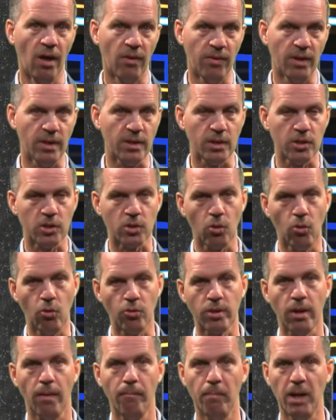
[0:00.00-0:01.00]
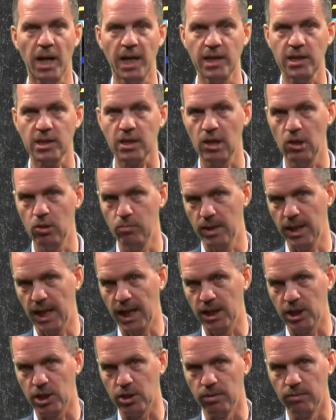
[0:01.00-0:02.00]
This is called bias
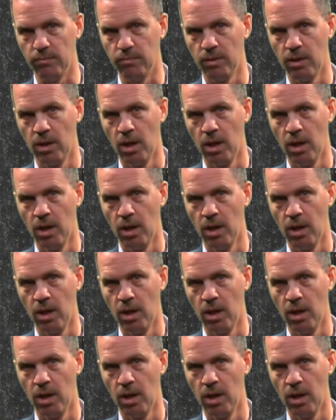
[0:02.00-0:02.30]
illumination.